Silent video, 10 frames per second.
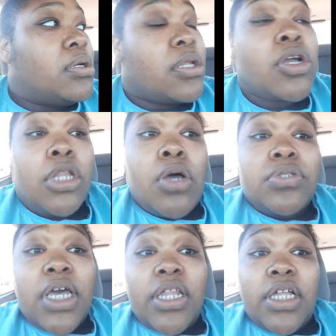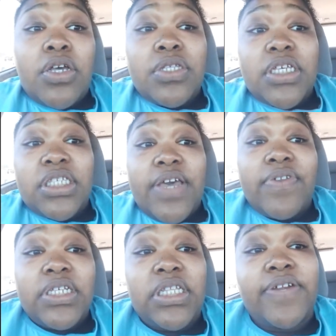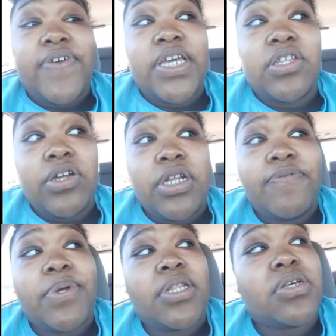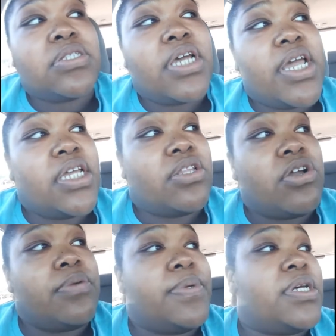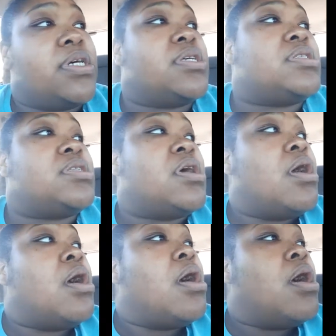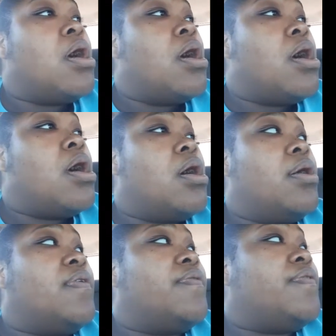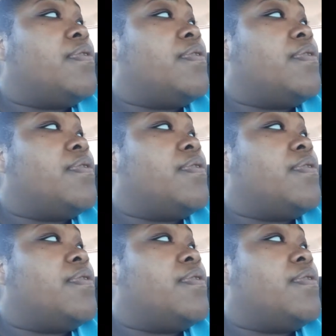they're closed now. They close at 7 instead of 8:30. They've been closing at 8:30 because of